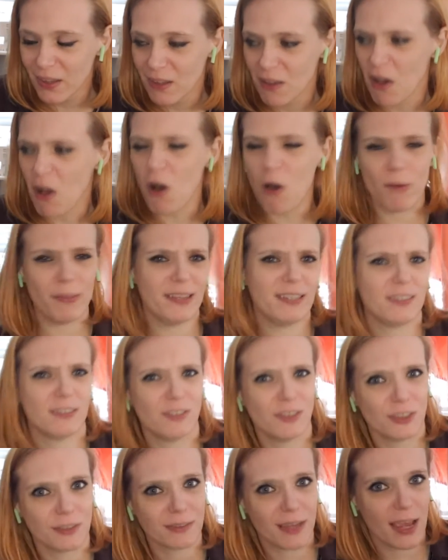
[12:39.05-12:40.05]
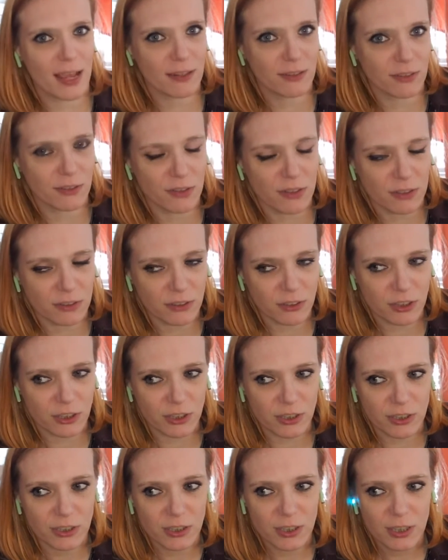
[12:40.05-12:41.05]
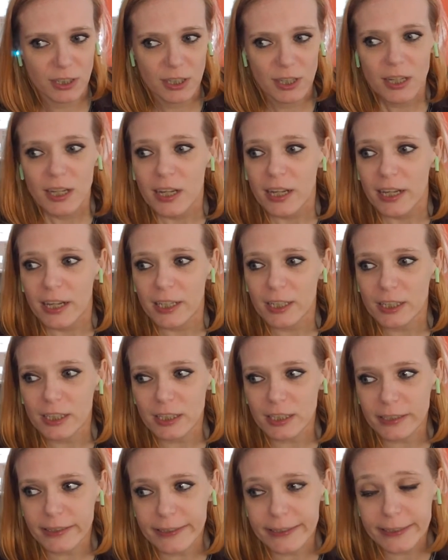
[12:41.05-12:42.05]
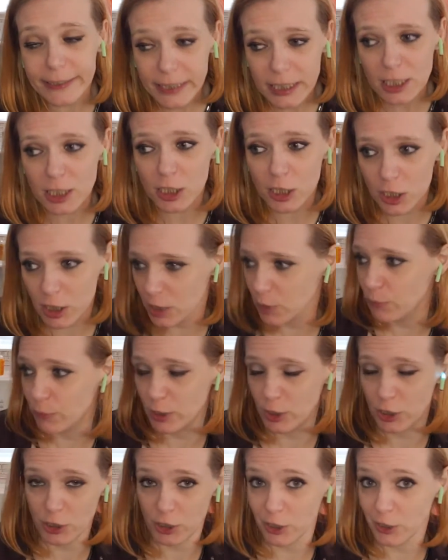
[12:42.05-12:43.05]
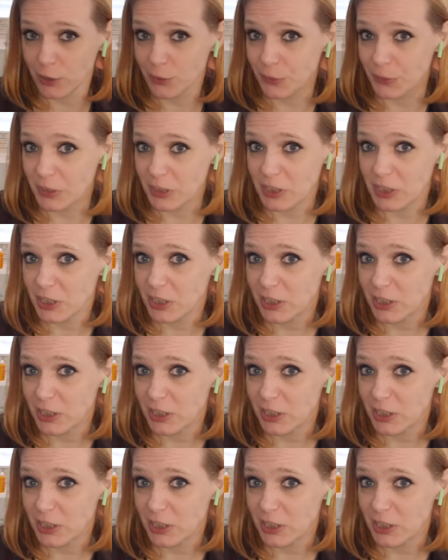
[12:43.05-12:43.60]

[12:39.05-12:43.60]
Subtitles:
oh, this is just cancel culture. You need to look at what you're doing.